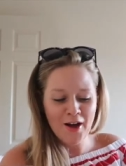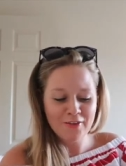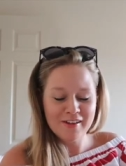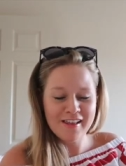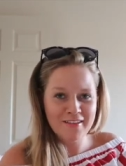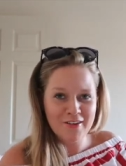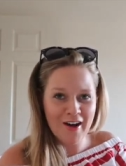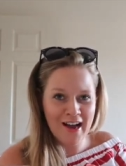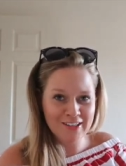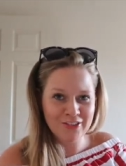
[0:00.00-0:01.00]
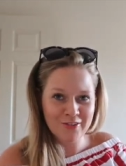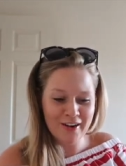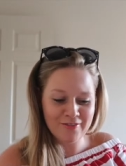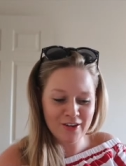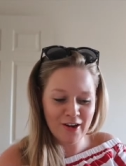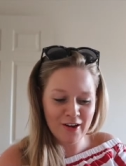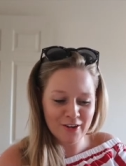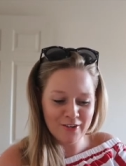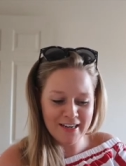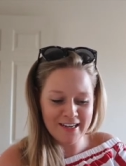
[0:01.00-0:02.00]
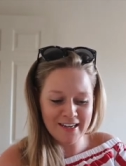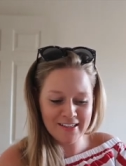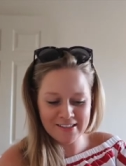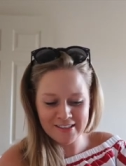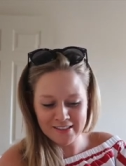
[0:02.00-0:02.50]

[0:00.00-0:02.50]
Hopefully there's not actual avocado in it.